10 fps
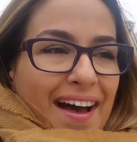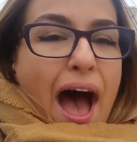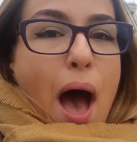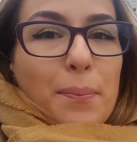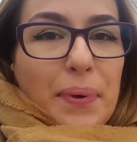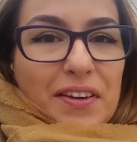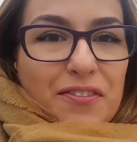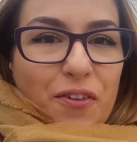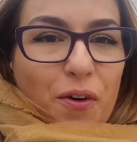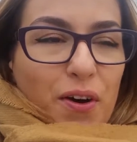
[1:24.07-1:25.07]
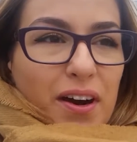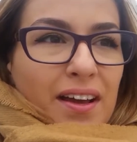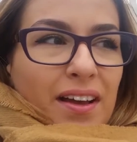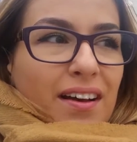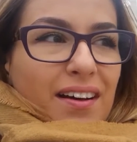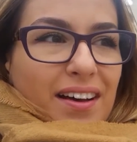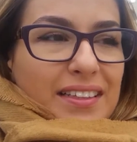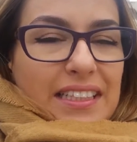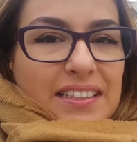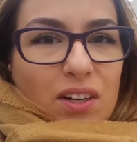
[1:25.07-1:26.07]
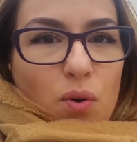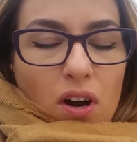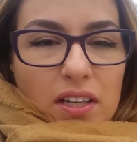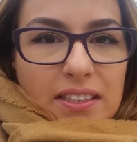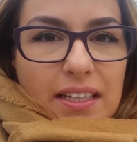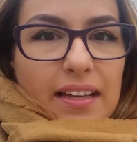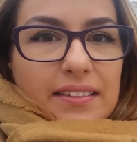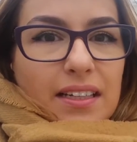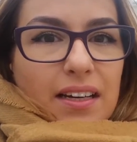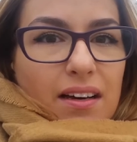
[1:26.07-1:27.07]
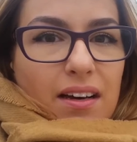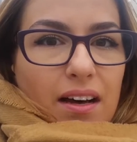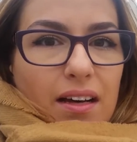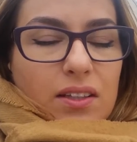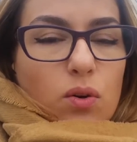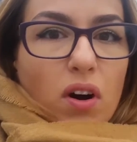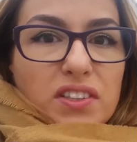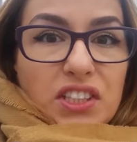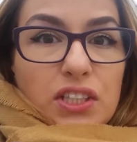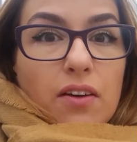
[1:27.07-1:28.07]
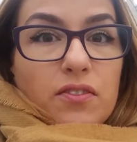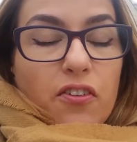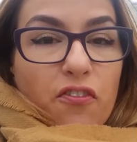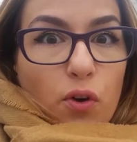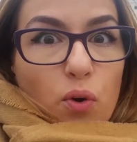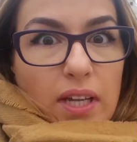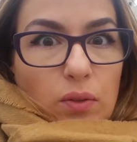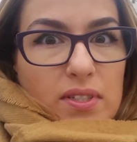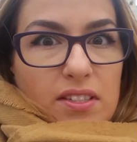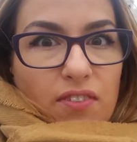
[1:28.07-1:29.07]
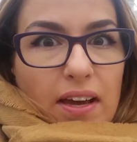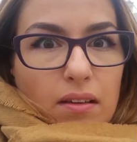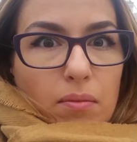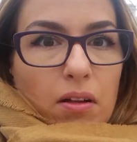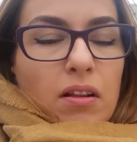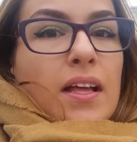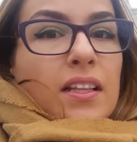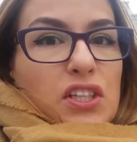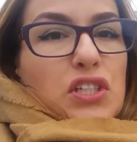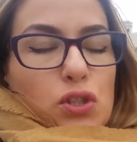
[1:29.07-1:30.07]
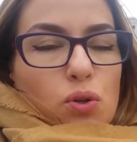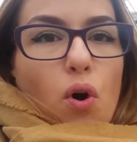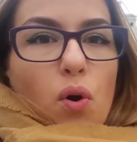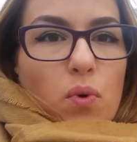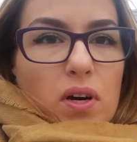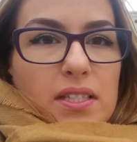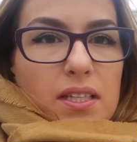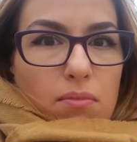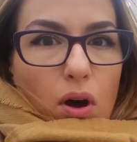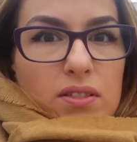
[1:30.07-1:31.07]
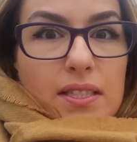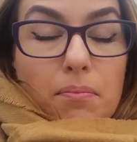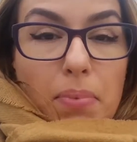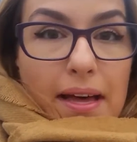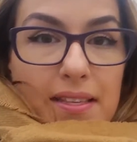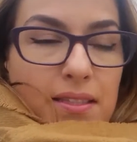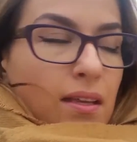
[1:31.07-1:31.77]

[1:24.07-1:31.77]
happy for the quality and the quantity of the food that was available, this store was among the best.